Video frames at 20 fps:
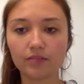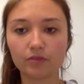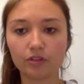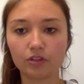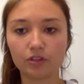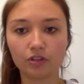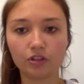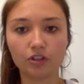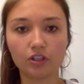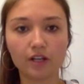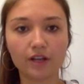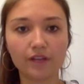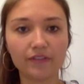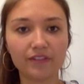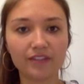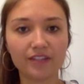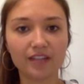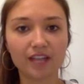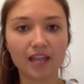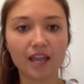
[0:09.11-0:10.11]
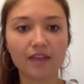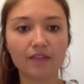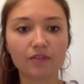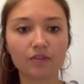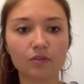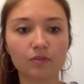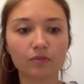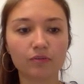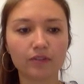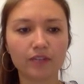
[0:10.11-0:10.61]
which you should have saved
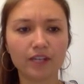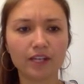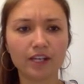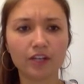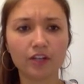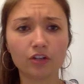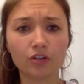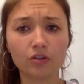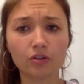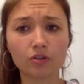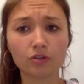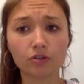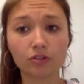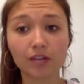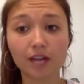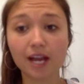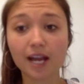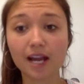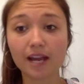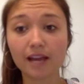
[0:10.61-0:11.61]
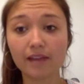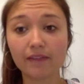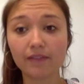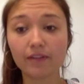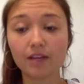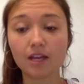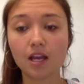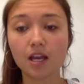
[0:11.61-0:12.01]
hopefully in your Google Drive.